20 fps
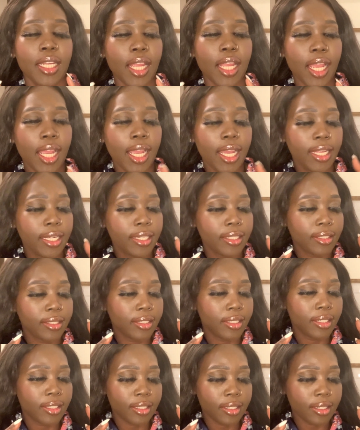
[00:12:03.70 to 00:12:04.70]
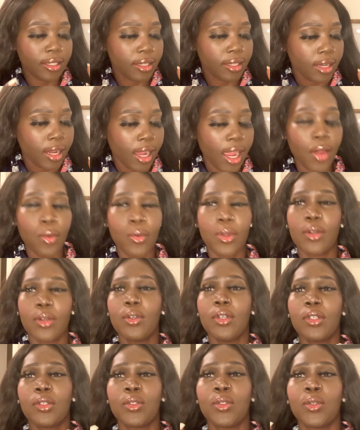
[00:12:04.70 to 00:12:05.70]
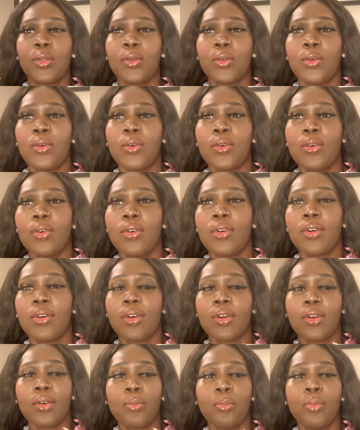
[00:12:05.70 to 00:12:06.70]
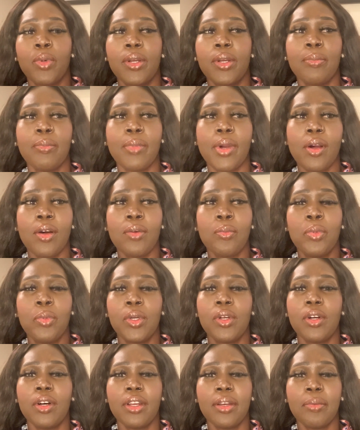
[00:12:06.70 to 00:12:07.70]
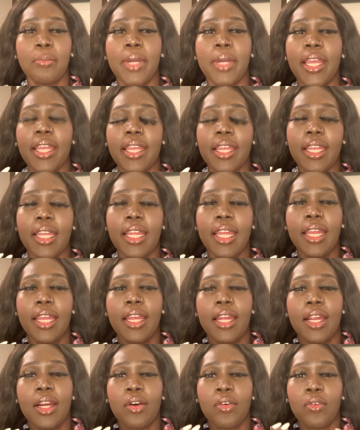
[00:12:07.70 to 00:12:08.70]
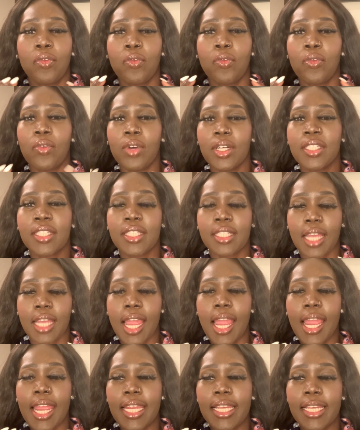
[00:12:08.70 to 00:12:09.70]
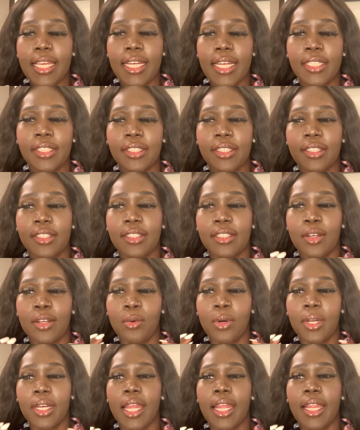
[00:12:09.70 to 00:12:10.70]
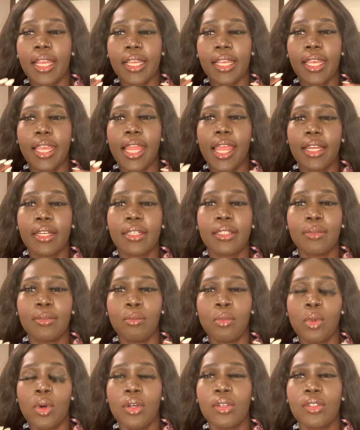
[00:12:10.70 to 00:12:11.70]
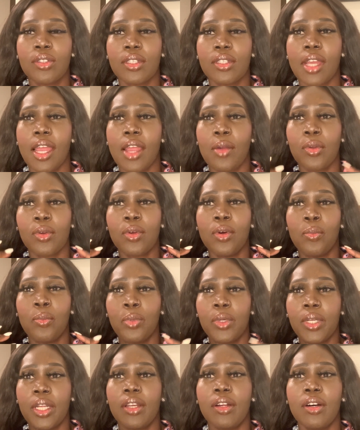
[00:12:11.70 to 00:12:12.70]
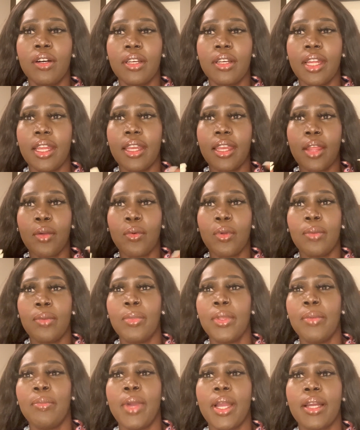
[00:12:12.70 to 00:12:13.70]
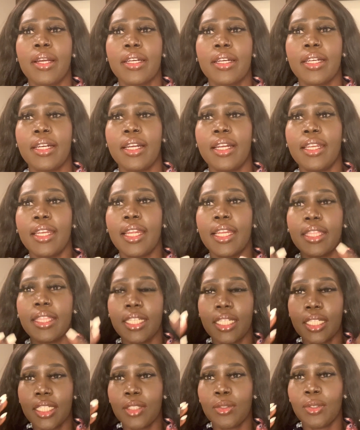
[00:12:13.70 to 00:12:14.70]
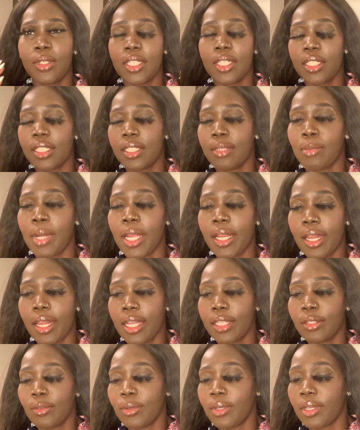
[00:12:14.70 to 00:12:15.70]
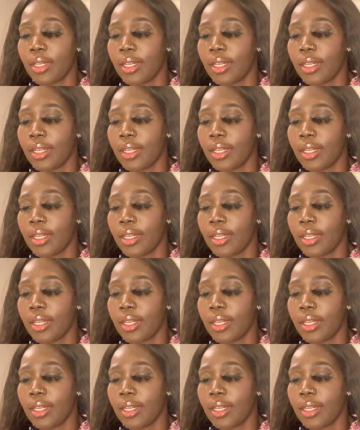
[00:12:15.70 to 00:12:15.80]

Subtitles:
and I will go to put on my first eyelash is the what I like most. I will go put it on and I will be back. And I think this one is my last one.